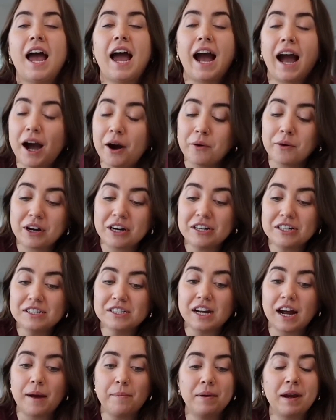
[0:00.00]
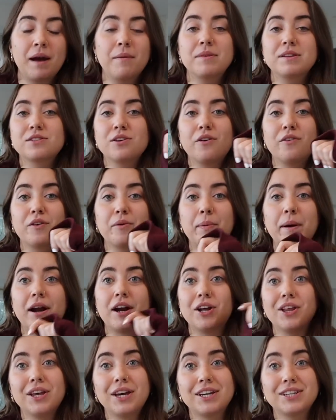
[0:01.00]
hours typing up this whole
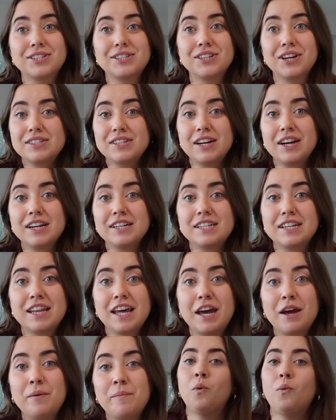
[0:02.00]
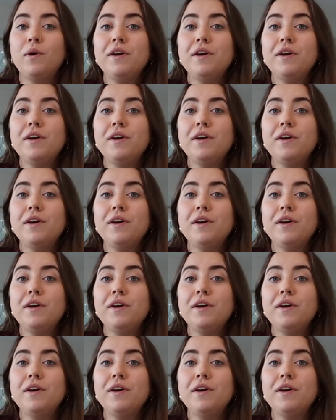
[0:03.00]
repair list, sent it to them.